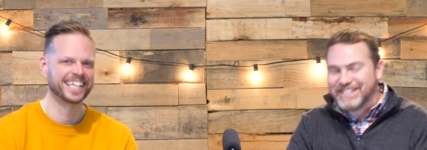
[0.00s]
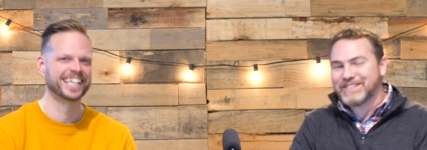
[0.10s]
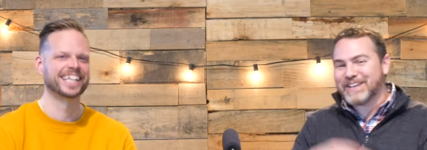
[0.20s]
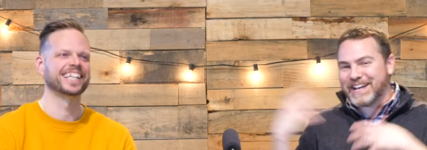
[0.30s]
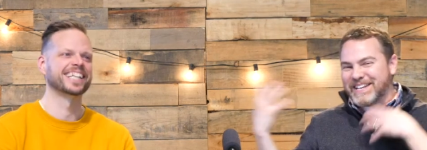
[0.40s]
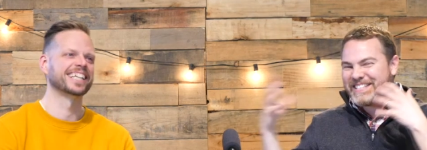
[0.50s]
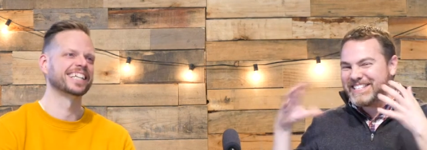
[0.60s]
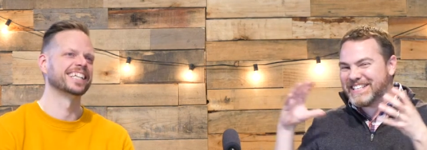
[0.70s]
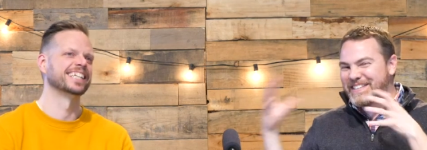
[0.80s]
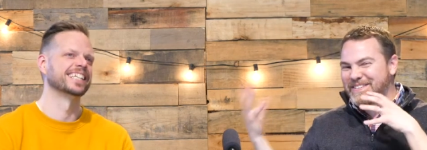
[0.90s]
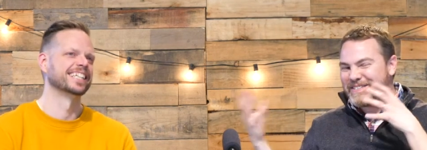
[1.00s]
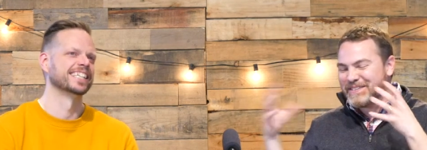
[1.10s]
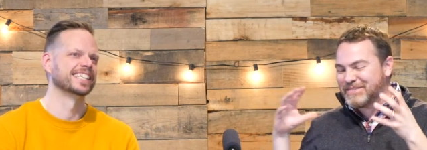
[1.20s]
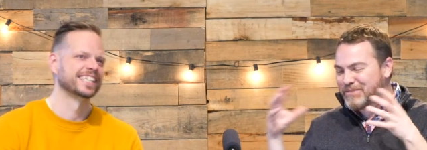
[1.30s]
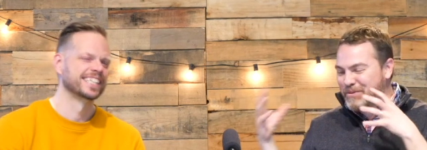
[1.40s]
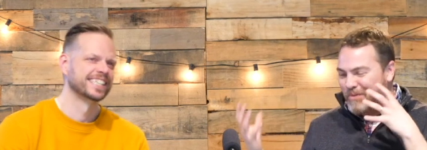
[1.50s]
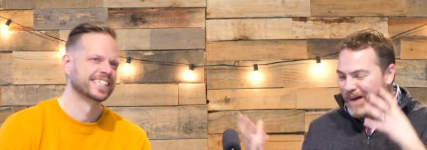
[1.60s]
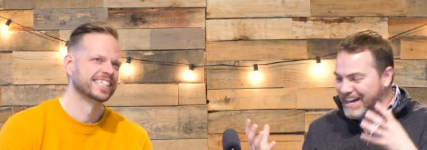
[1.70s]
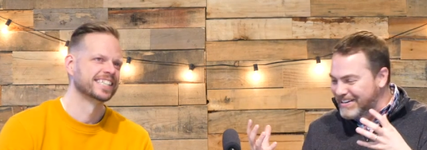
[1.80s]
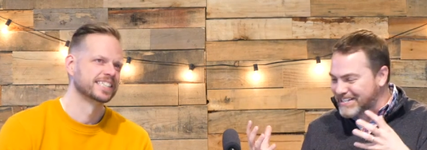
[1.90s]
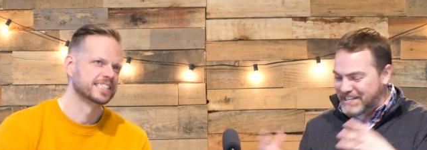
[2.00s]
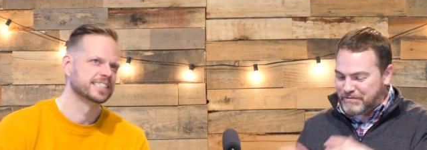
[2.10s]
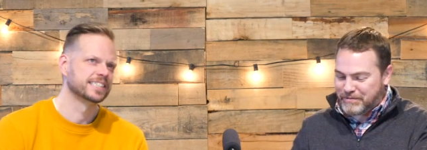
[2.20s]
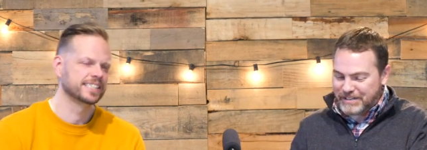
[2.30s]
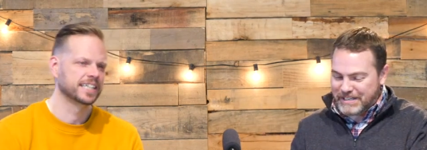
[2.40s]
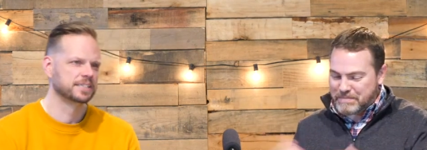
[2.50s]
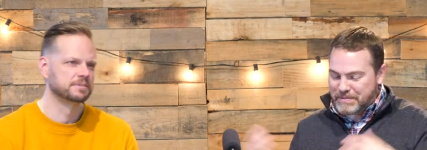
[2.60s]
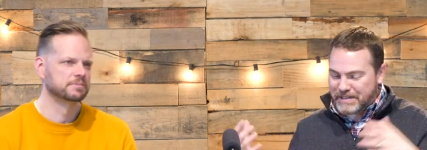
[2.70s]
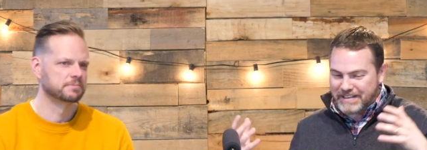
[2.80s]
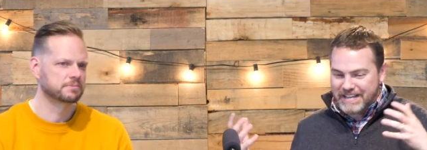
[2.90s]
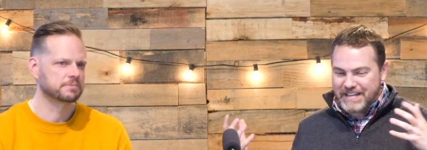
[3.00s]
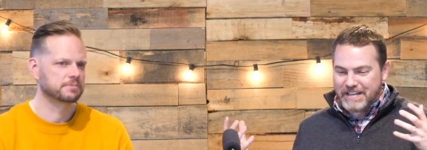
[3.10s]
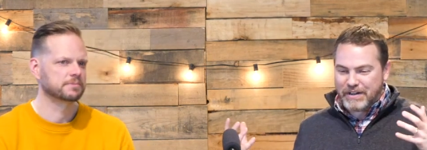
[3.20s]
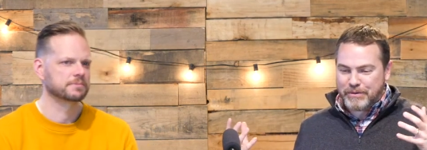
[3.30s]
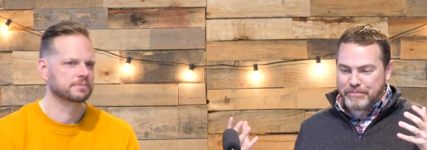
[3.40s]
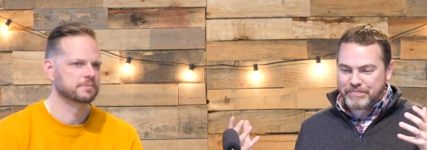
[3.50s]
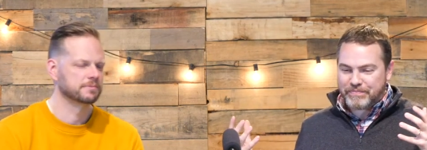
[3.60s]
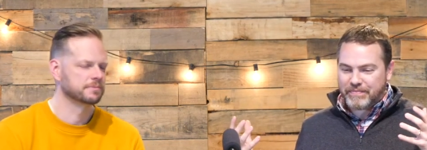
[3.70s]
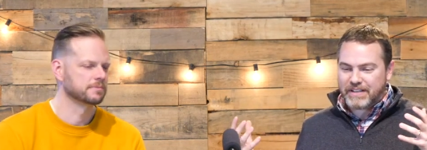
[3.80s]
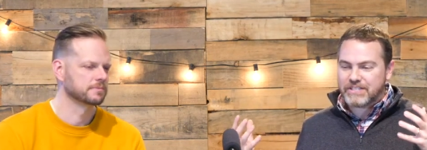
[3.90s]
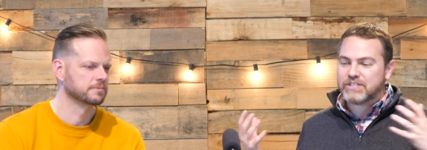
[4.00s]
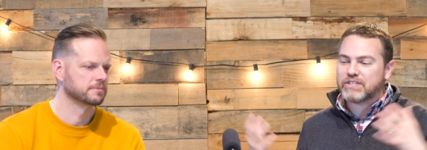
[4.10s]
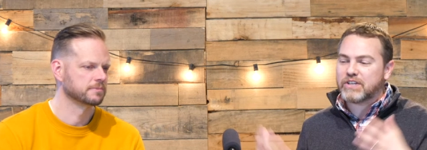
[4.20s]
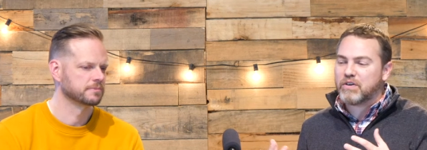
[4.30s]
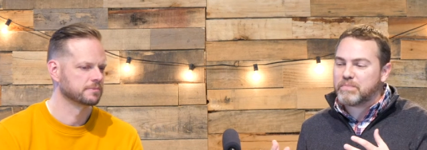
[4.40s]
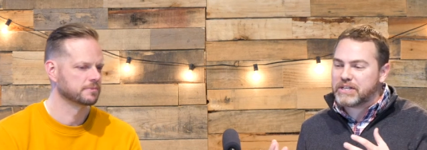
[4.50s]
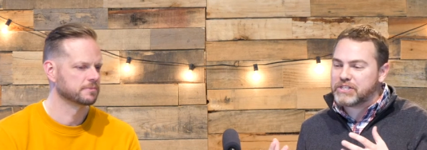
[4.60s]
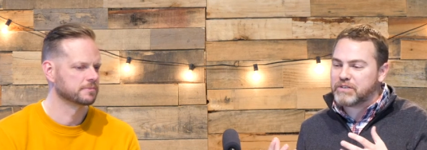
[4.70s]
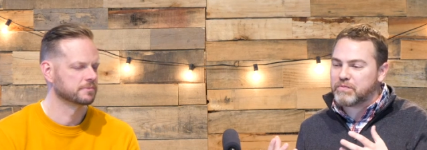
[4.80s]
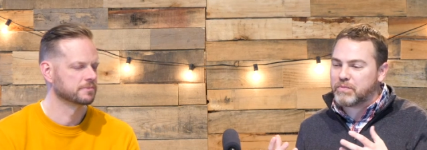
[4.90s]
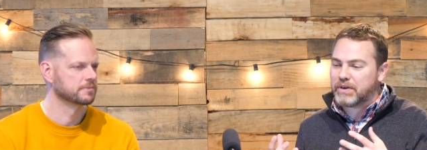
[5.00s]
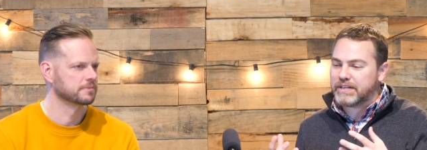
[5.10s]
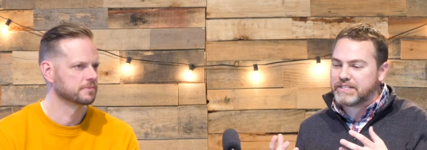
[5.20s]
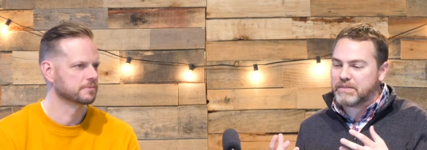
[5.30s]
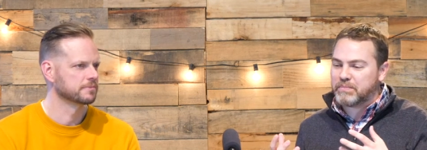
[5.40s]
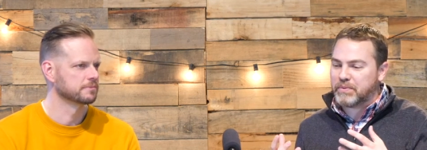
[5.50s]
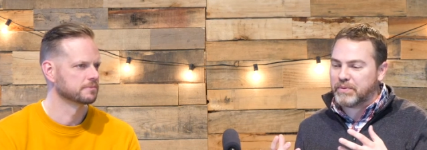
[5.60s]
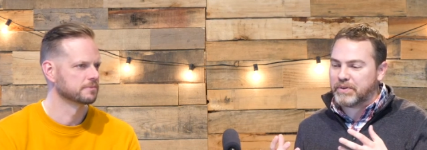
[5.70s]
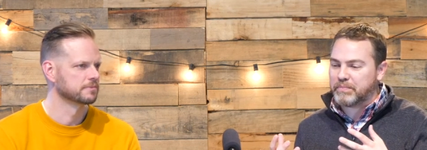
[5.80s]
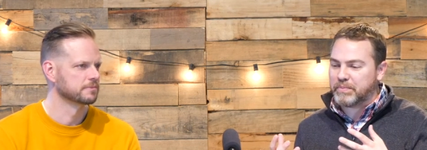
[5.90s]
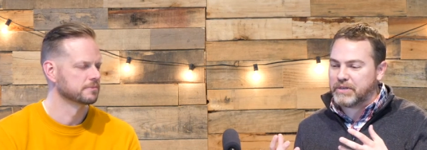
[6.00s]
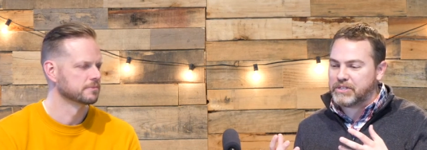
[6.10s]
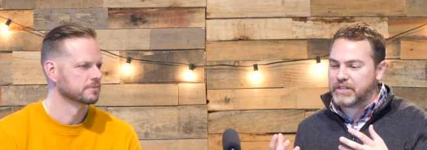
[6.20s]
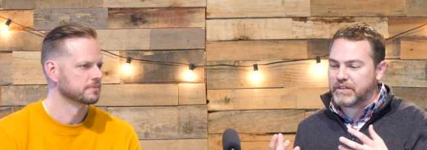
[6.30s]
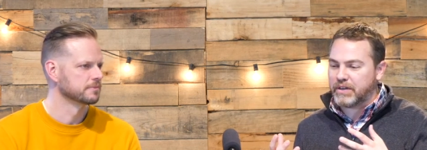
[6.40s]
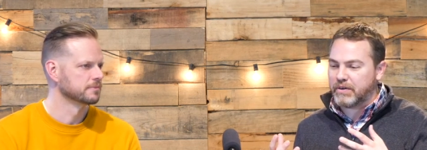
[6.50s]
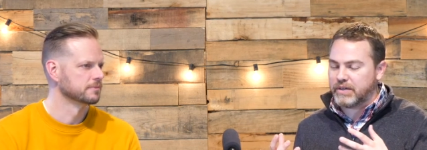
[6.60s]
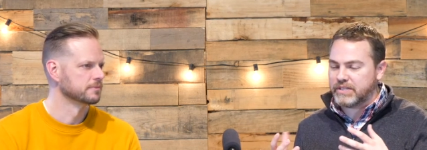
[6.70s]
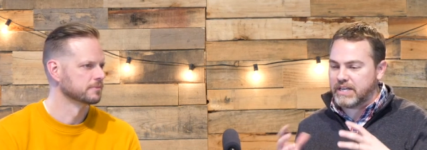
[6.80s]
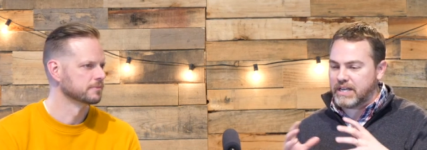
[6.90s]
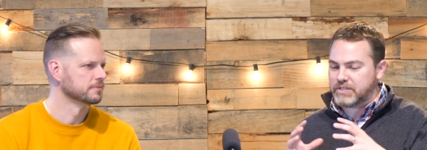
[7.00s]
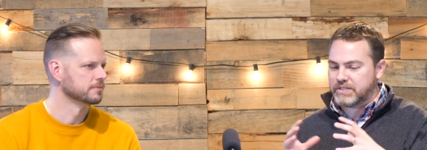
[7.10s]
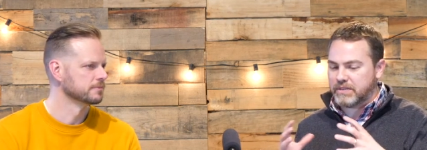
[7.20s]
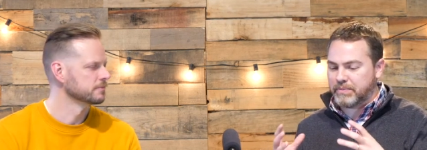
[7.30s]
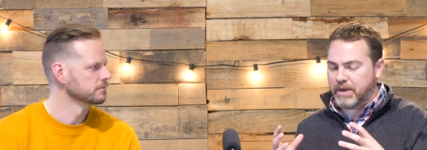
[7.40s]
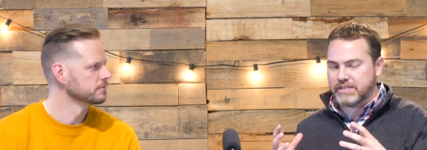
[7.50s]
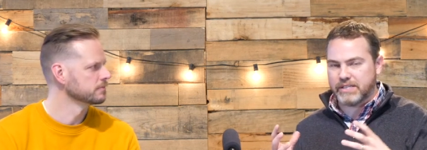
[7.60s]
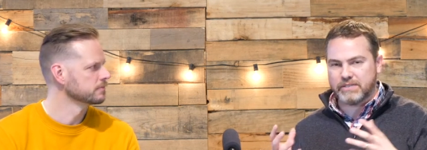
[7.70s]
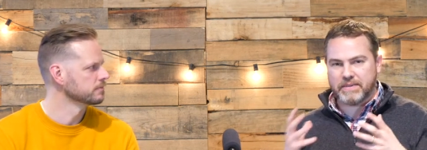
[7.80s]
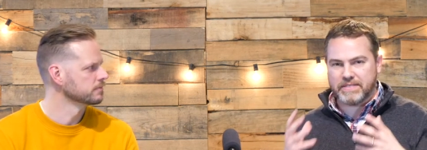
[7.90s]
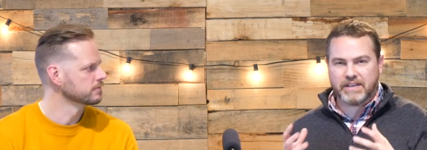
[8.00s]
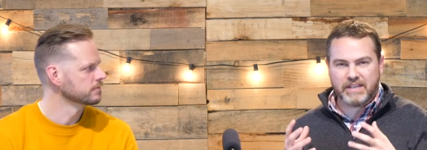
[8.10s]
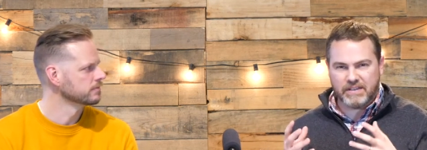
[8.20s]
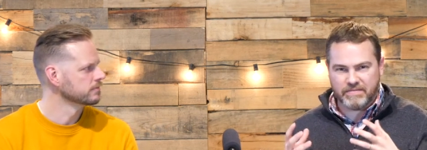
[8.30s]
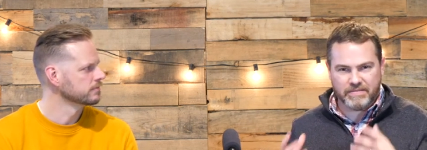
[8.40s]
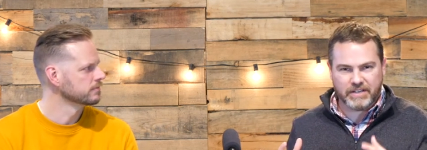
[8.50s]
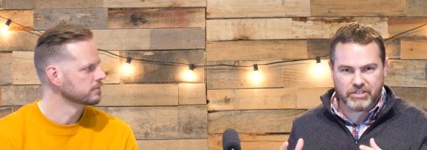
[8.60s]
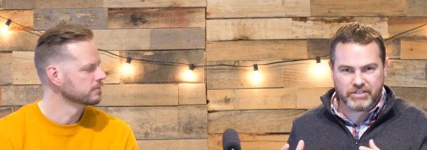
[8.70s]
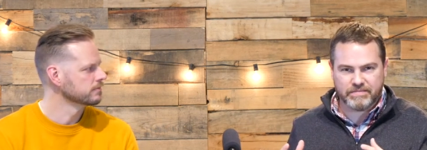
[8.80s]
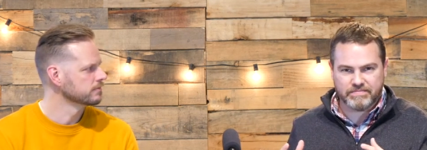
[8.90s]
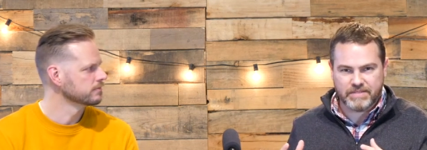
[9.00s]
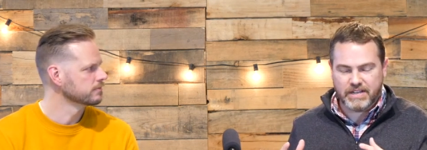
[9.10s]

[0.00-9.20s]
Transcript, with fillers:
Speaker 1: so yeah, you can see that, that we're wired differently, yeah. but um, so much of what's important in preaching, though, is not just the process, but the conviction.